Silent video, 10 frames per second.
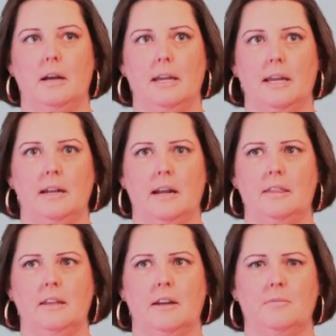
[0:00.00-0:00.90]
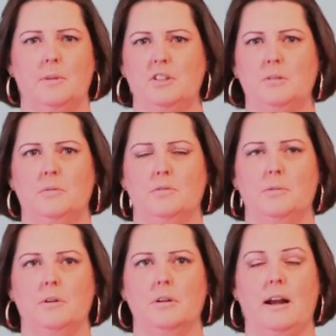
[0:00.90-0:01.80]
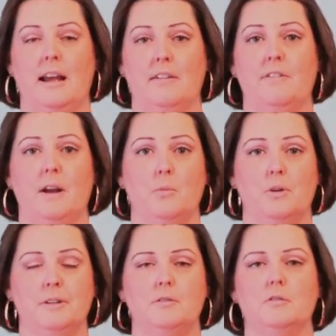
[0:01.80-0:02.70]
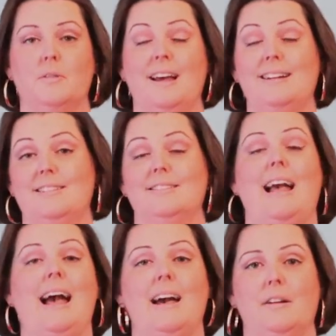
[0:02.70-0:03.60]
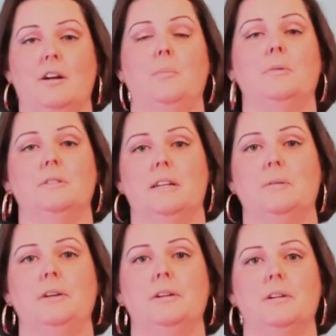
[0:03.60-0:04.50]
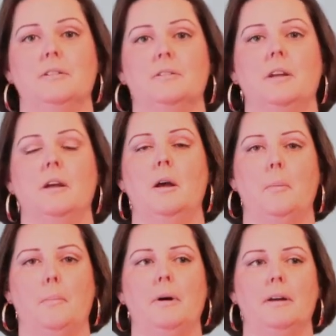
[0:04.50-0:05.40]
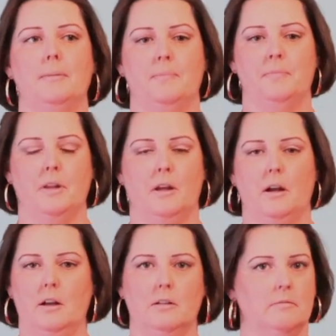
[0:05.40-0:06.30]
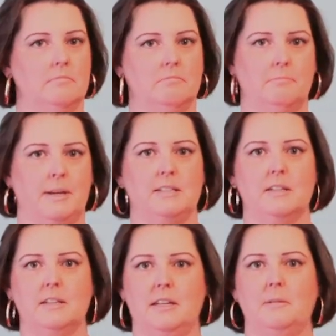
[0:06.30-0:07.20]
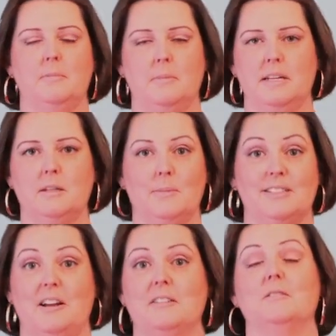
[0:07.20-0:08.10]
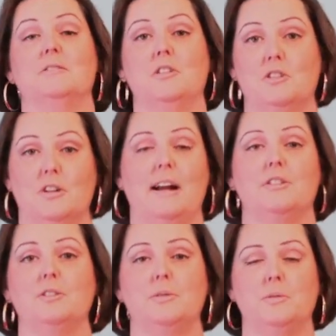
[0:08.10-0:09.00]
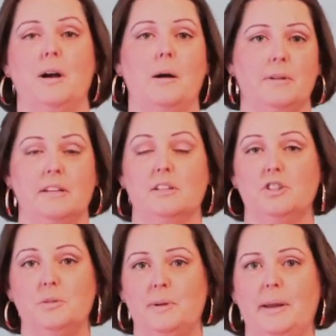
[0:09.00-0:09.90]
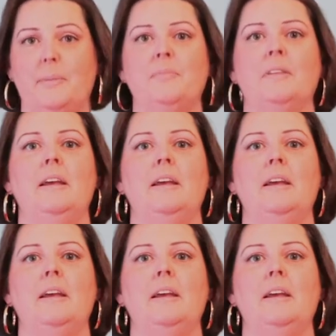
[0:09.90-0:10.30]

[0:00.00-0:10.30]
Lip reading: again, I think I've mentioned before, I have fibroids, so that does add a couple centimeters, but basically my stomach size is on track to how big it should be.